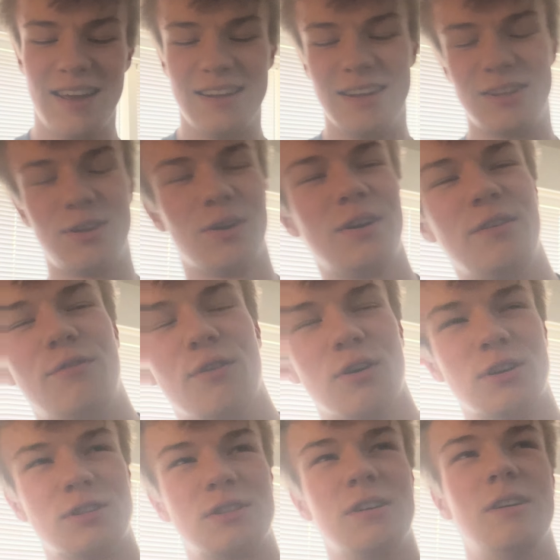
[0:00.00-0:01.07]

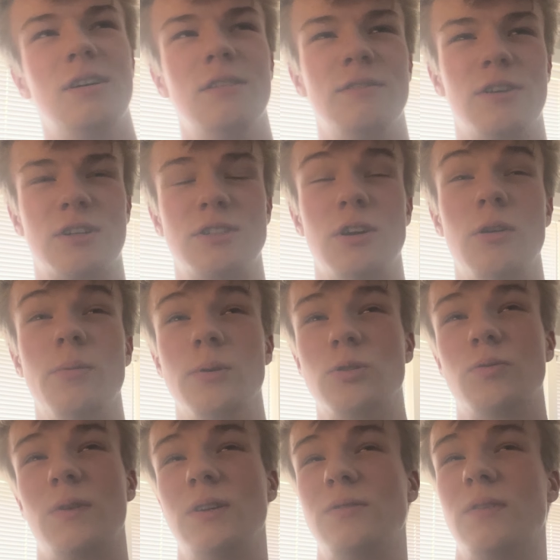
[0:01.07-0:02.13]
31st of October
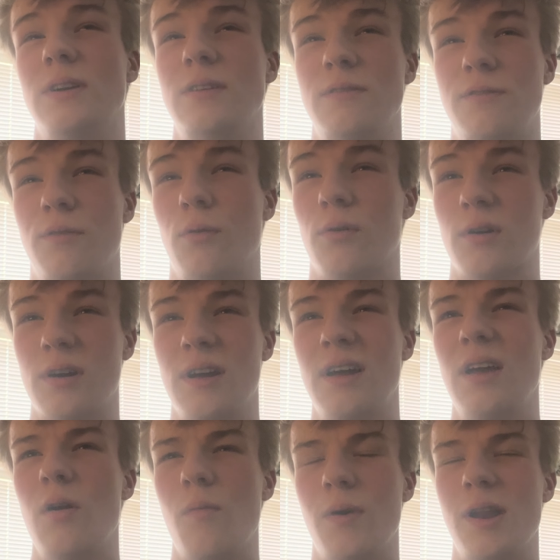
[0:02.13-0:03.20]
2024,
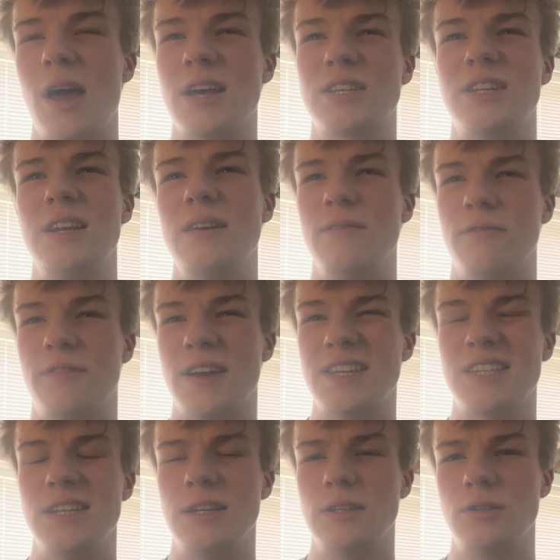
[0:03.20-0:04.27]
when I actually
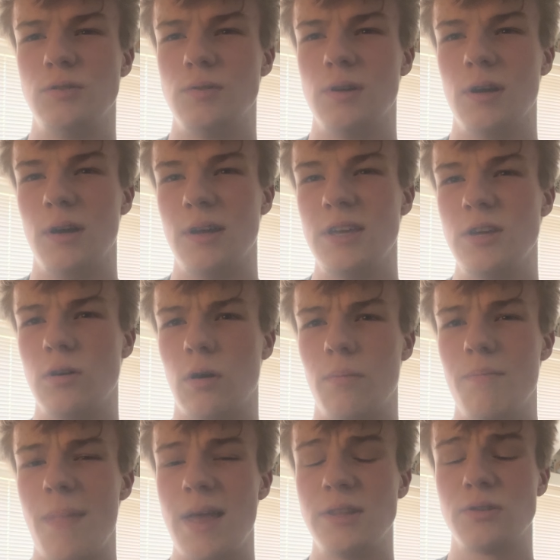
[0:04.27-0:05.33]
invested into an
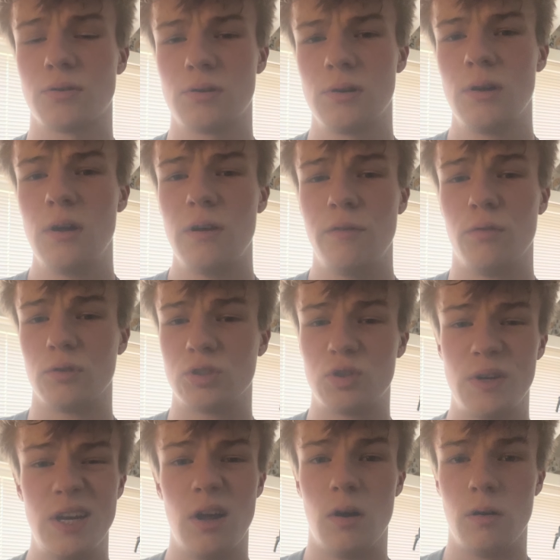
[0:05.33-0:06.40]
e-com mentor for
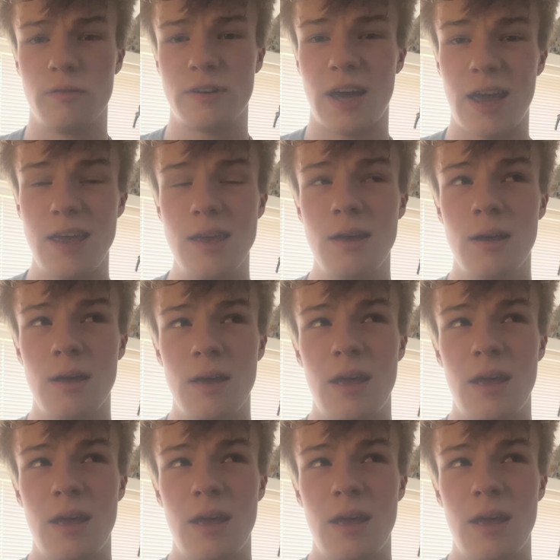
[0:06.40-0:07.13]
3.5k.